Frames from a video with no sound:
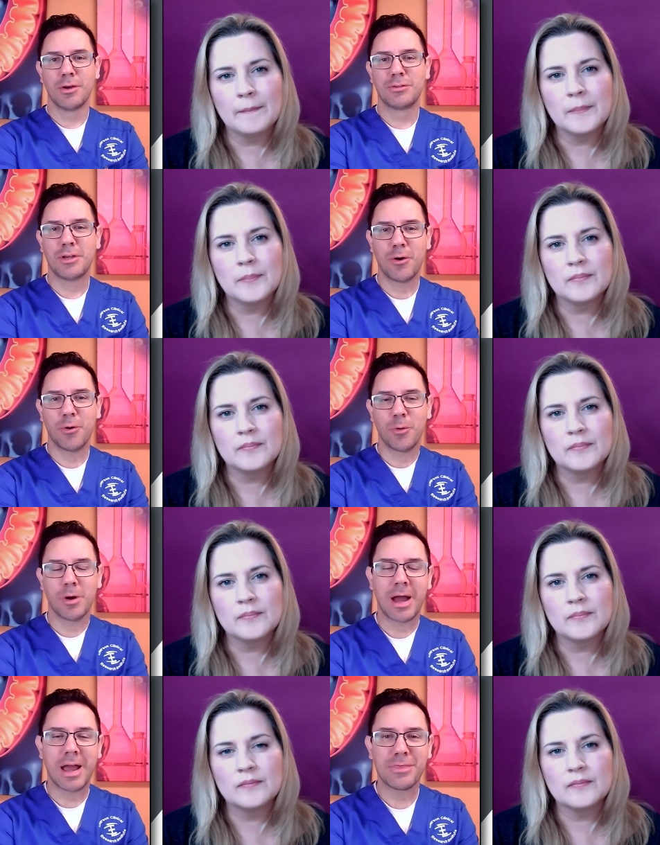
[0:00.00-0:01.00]

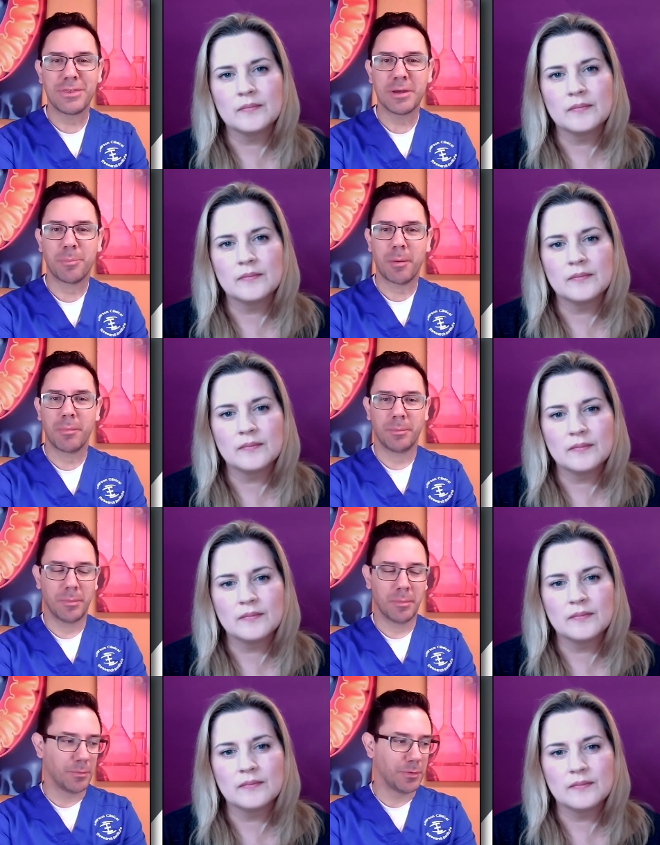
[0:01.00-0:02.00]
Speaker 1: So I think
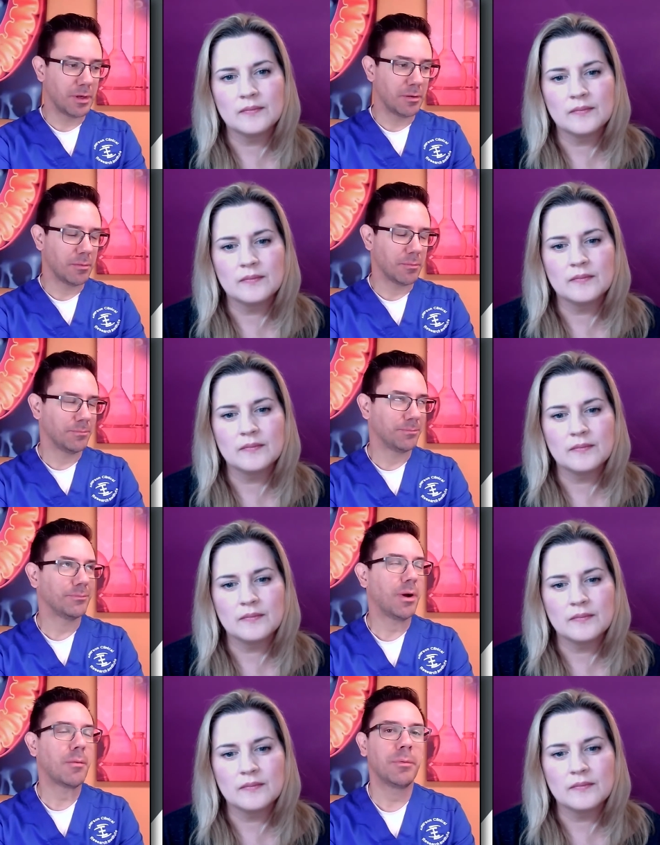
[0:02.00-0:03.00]
probably
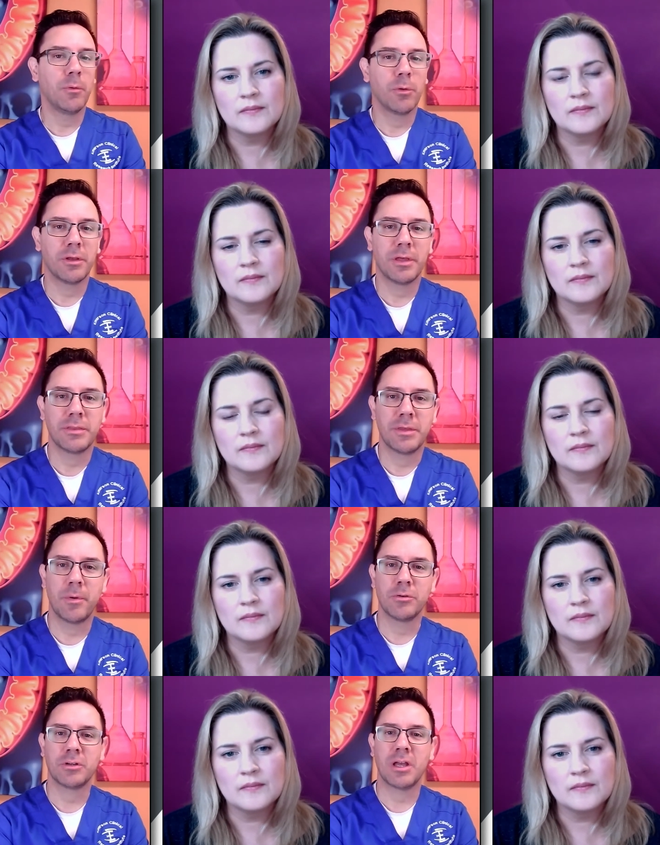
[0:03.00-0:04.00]
probably one of the, the
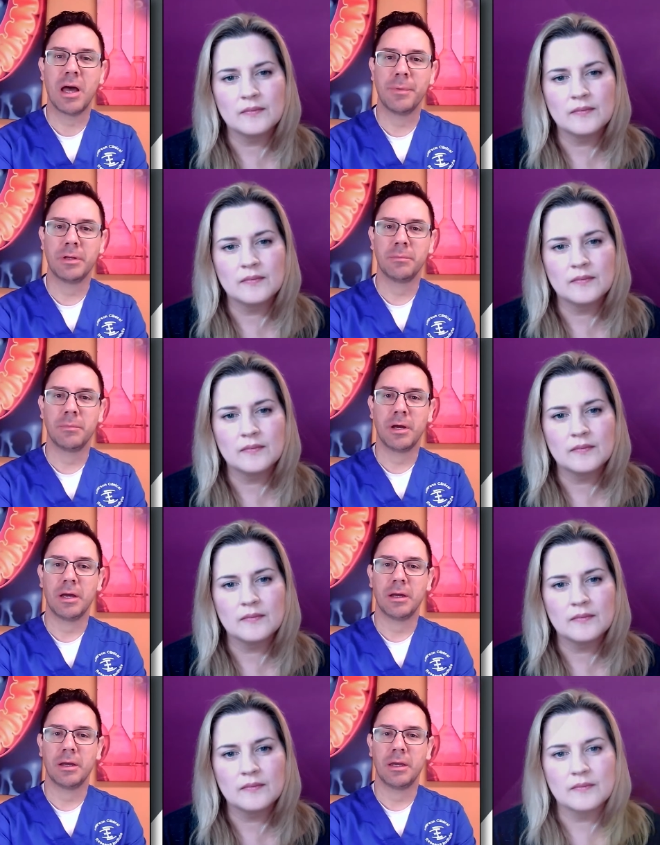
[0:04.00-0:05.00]
most common uh,